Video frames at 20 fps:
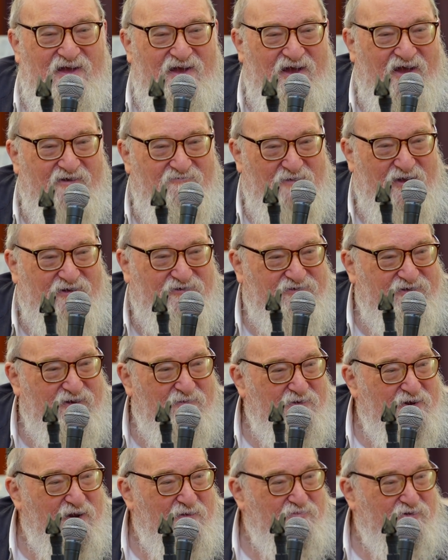I've mentioned
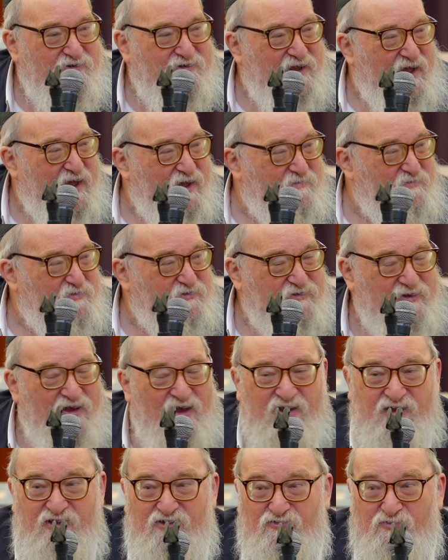him a number of times,
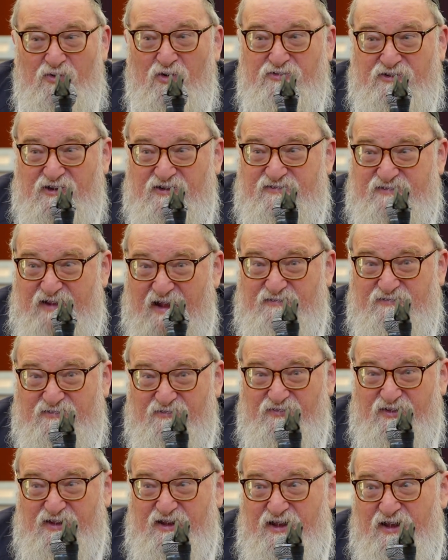he's wrote
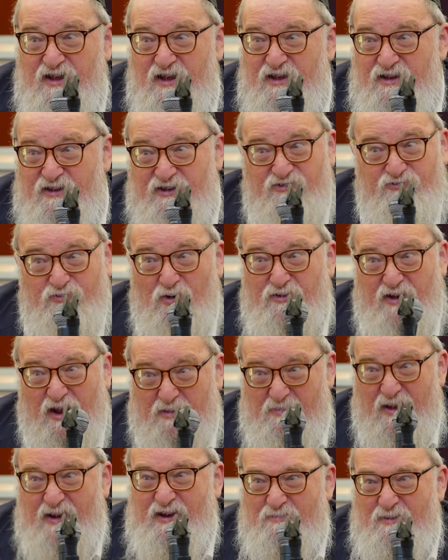extensively. He's wrote
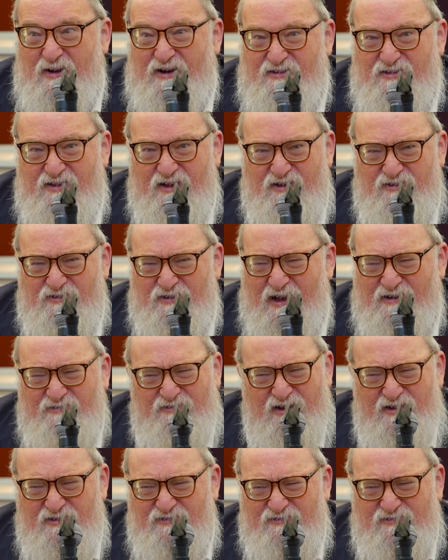on many, many things.
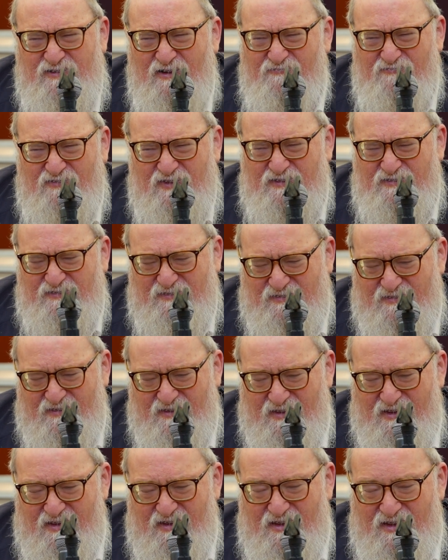Actually, his stuff is
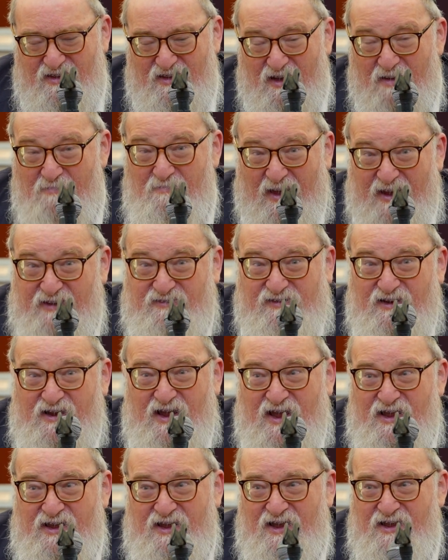amazing.
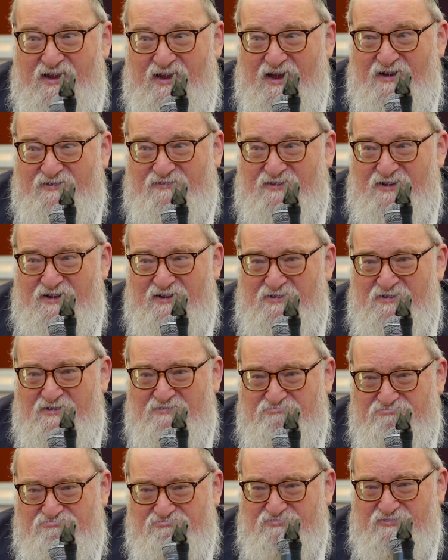I actually
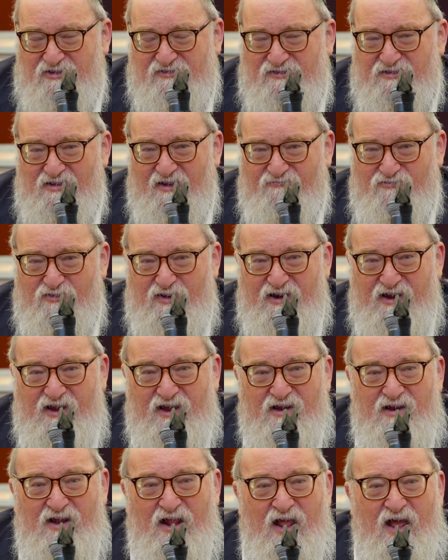just love reading
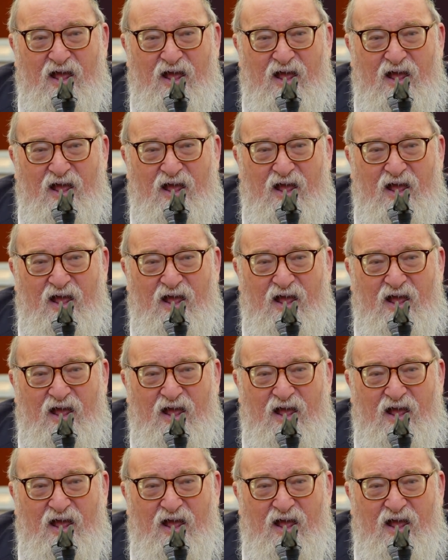it.